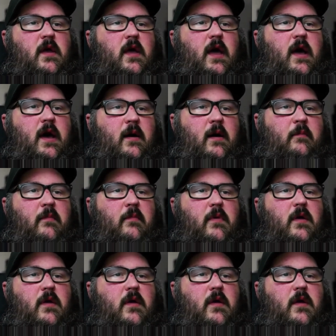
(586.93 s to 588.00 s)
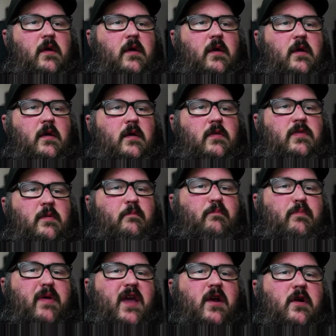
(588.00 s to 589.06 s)
Um, the
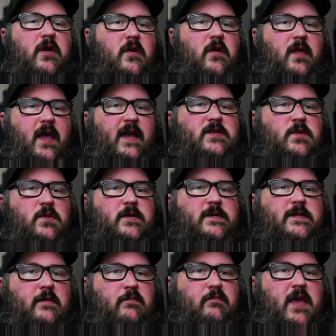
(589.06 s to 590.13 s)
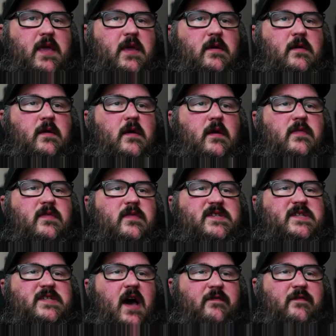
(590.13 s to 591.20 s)
bigger your light source can be, the
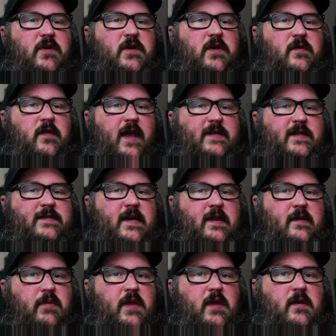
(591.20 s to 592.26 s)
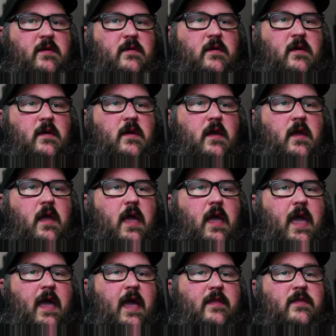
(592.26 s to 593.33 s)
softer your light's going to be.
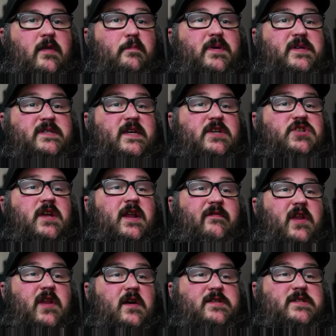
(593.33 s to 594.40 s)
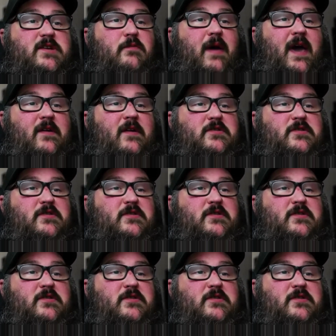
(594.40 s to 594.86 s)
And the position of it also matters.